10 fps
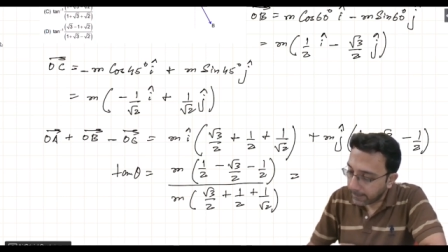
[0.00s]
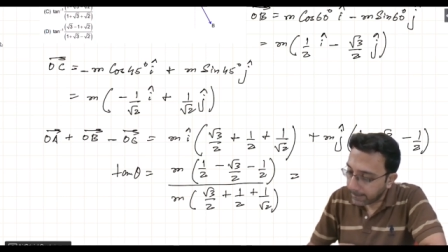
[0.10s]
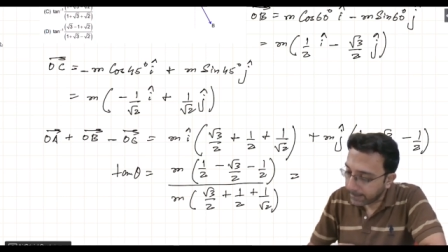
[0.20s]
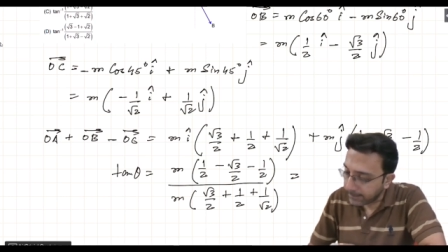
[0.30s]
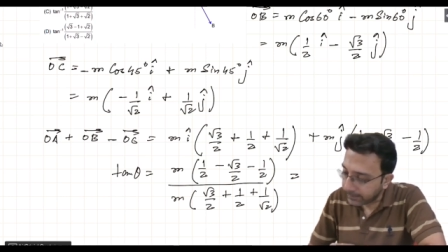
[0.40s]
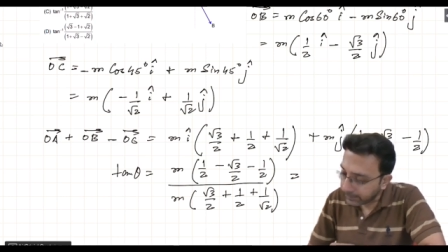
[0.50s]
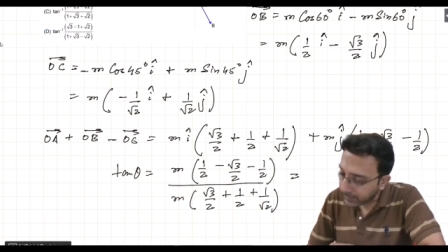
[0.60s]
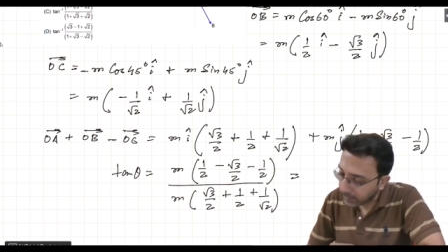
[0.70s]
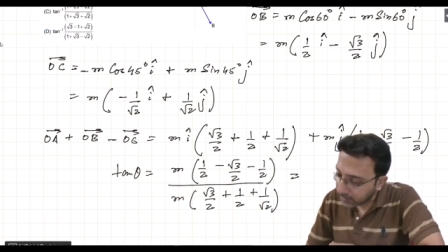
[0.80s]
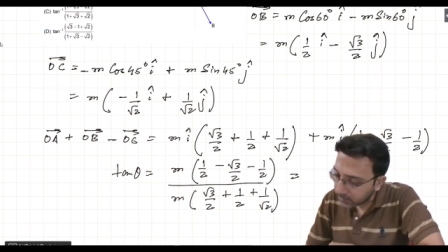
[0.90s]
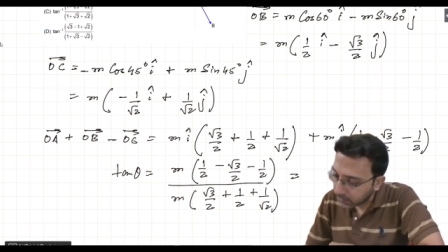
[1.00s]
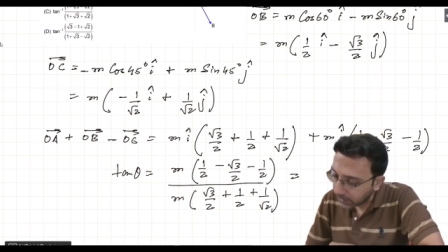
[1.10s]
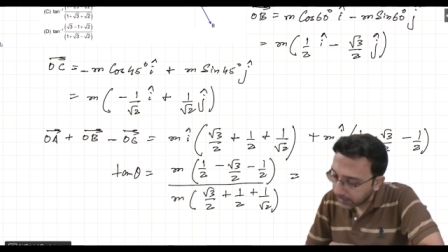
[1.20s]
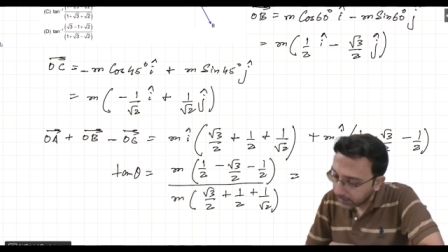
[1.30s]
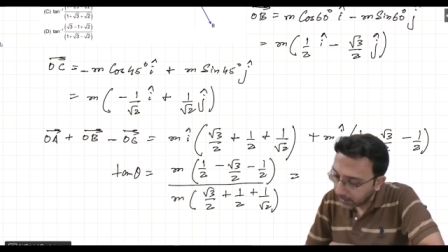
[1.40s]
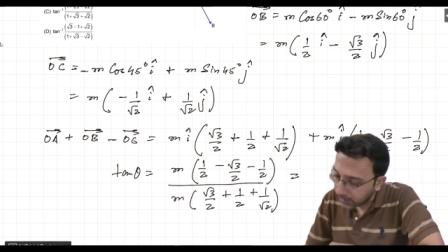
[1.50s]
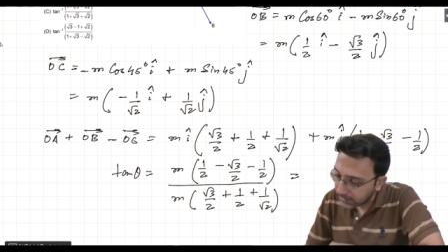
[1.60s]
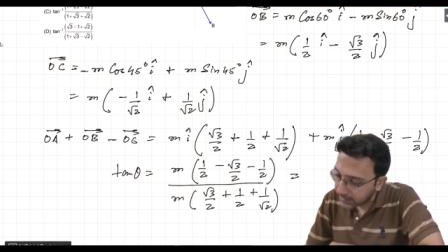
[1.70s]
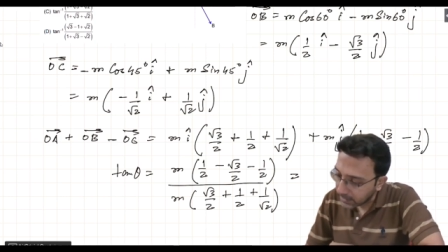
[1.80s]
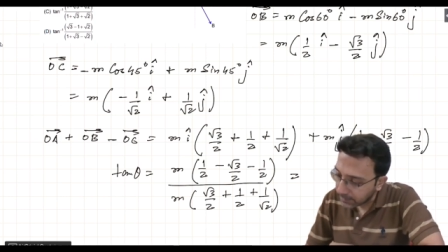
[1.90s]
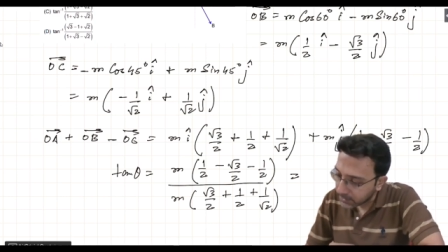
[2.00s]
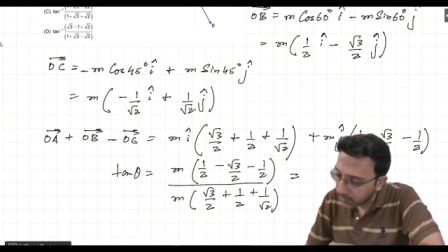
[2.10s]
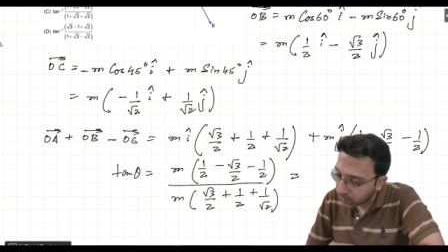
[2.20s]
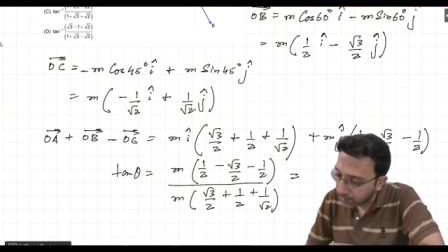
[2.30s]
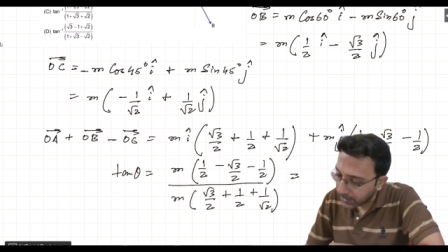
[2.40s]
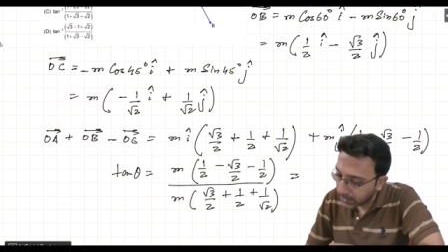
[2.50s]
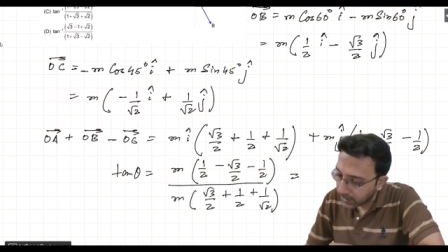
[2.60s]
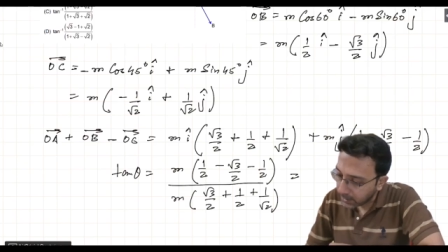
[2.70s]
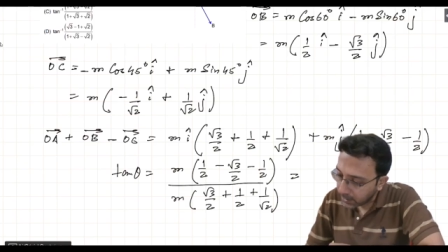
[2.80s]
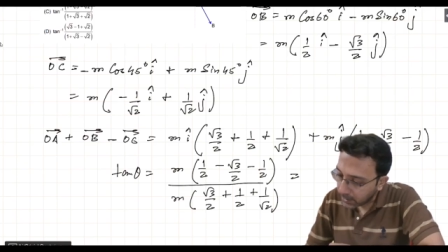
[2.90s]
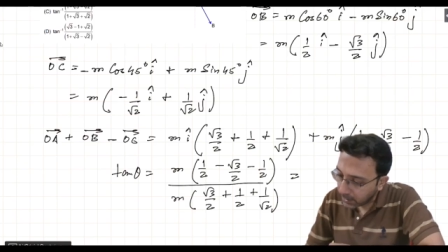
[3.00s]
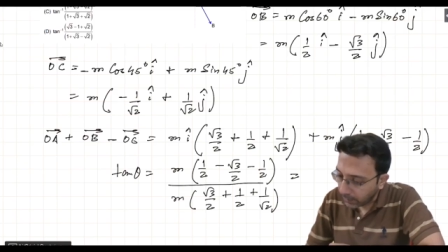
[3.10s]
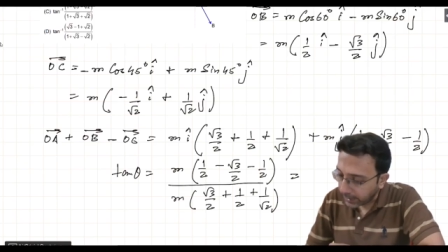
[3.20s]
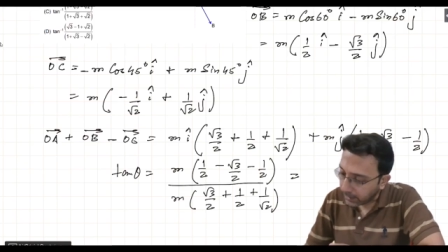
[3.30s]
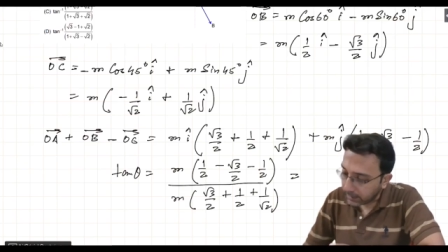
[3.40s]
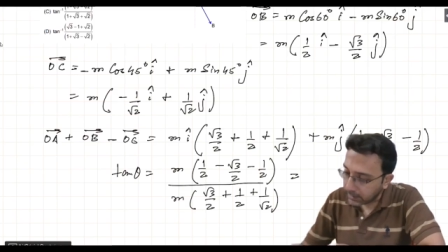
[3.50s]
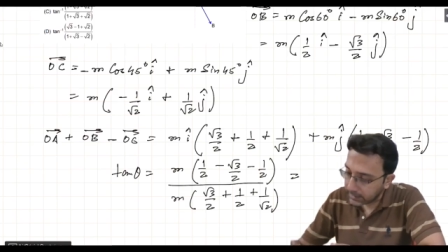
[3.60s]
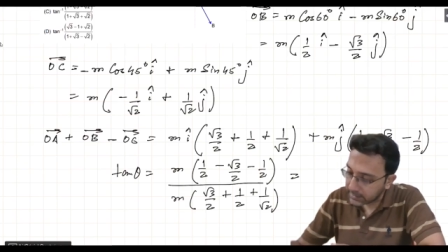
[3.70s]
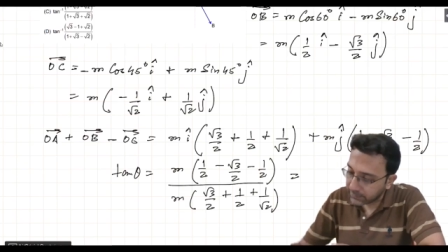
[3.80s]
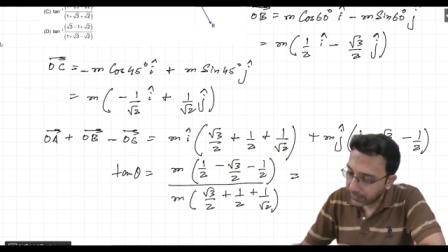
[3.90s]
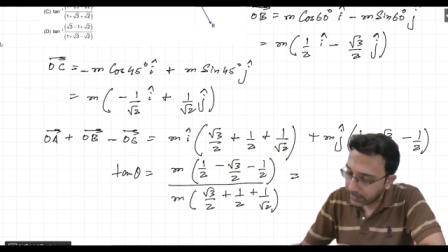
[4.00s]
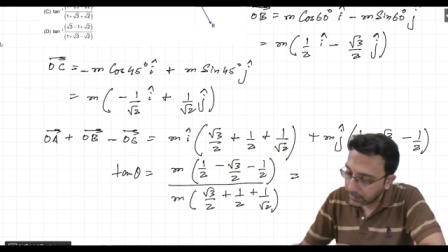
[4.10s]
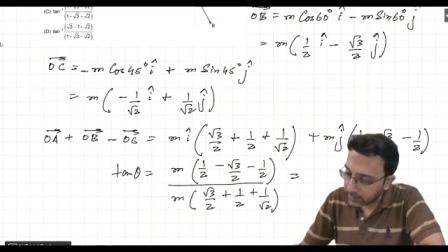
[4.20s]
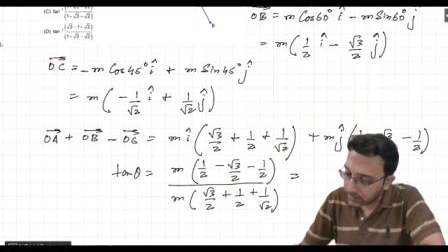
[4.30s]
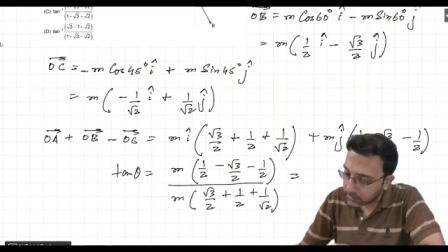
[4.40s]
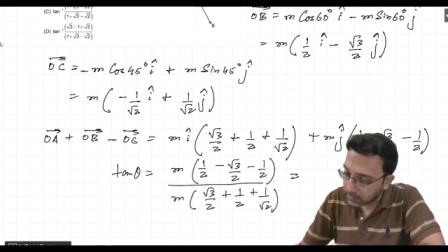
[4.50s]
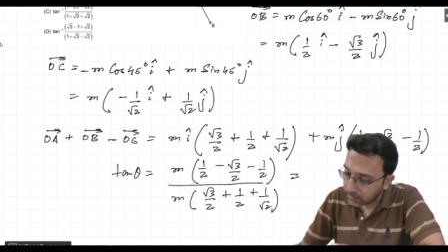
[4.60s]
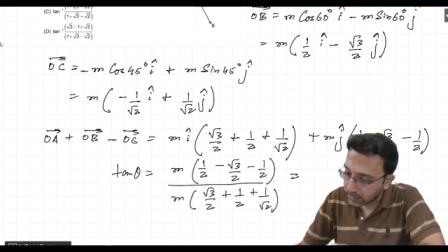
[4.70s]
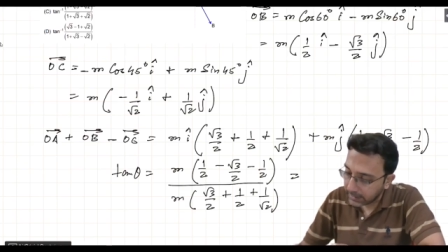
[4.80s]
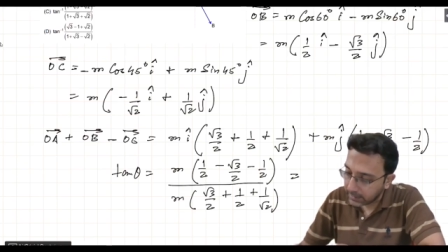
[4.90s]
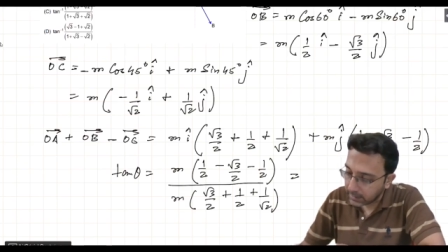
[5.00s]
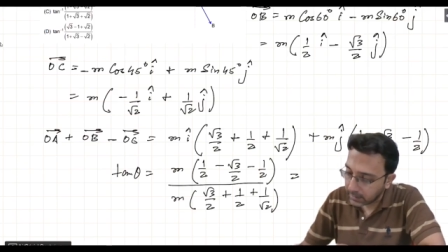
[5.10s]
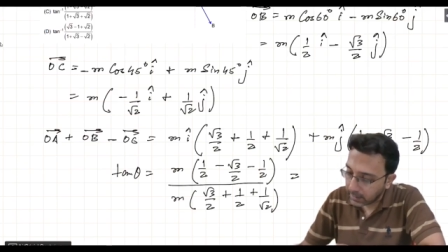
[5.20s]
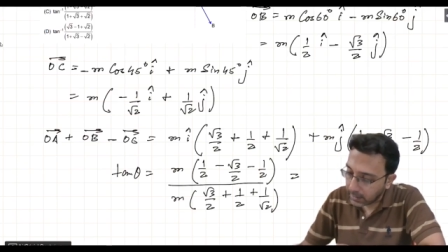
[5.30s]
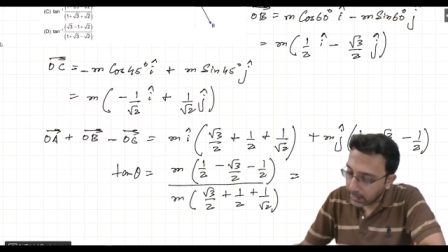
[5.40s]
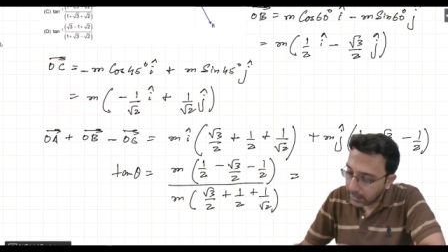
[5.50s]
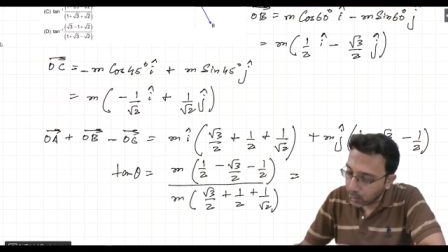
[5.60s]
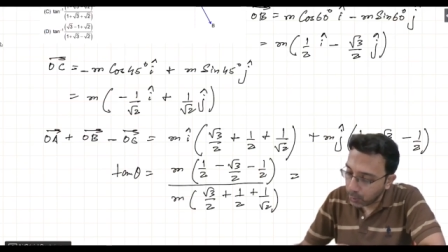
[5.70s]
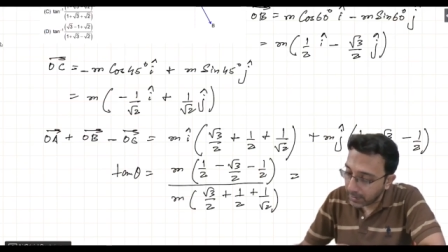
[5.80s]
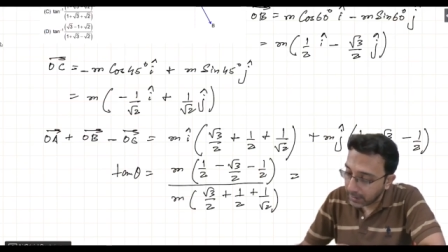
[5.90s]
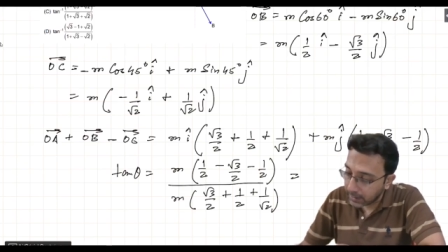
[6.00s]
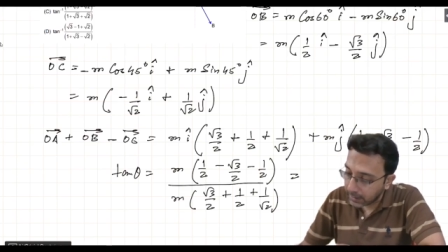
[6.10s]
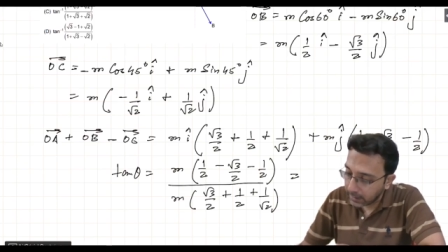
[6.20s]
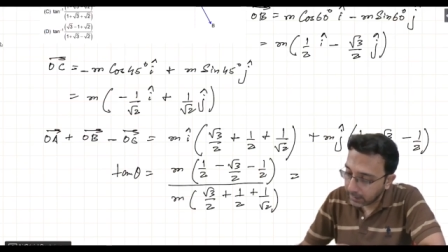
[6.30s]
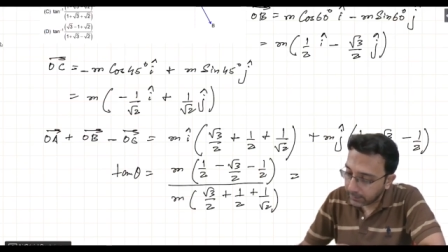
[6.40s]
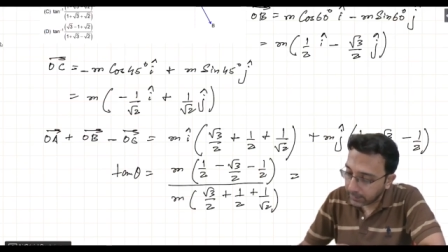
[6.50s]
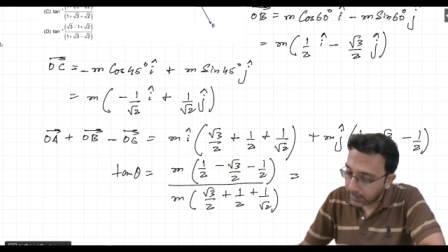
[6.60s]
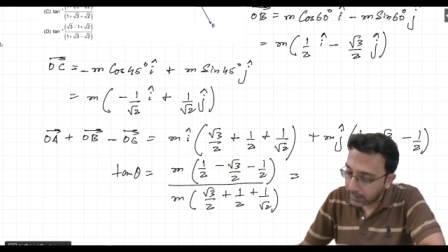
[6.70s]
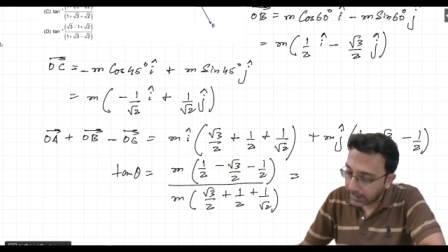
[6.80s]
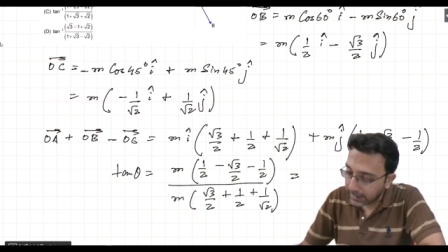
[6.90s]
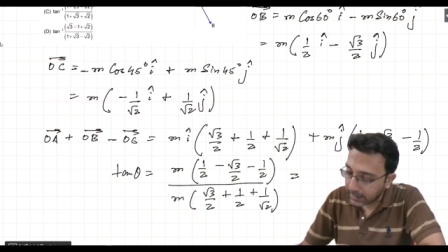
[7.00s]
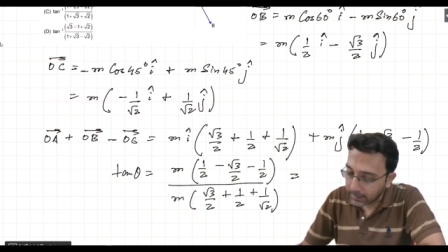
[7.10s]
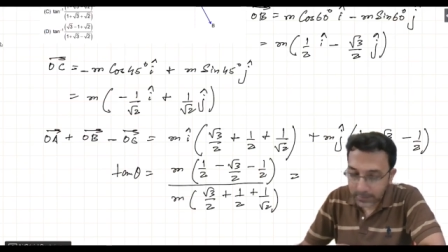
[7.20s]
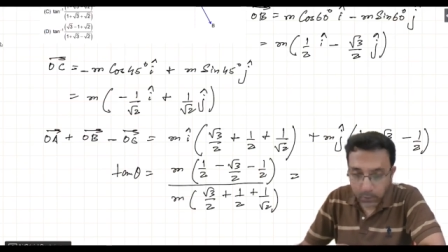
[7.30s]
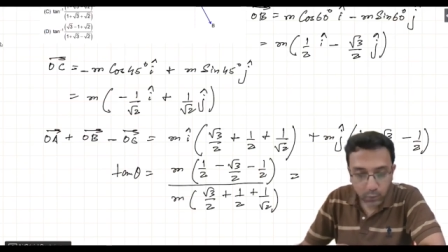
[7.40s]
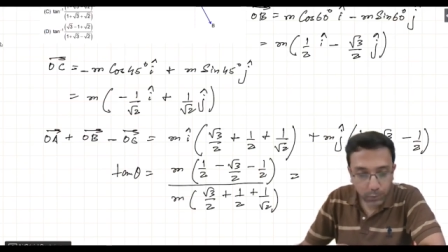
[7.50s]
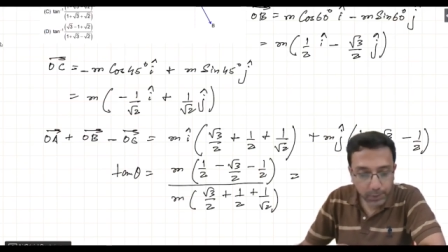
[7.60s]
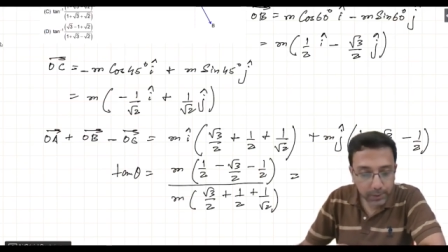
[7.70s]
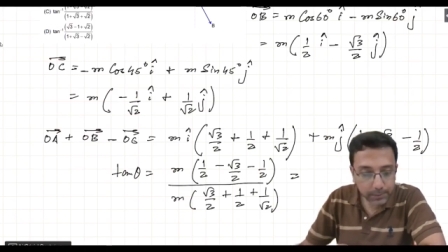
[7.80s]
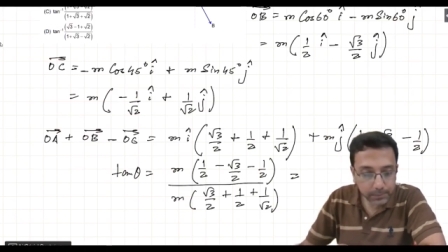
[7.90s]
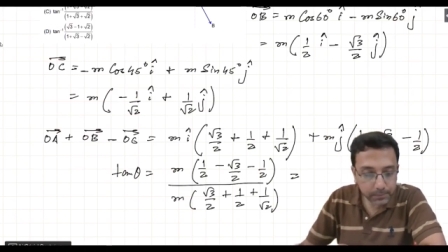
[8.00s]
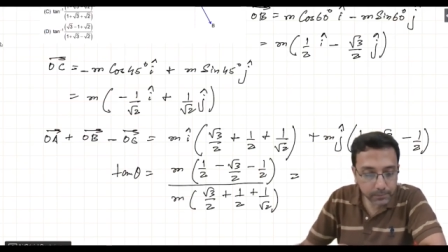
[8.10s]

this comes out to be, okay, that is fine. So in the numerator, it comes out to be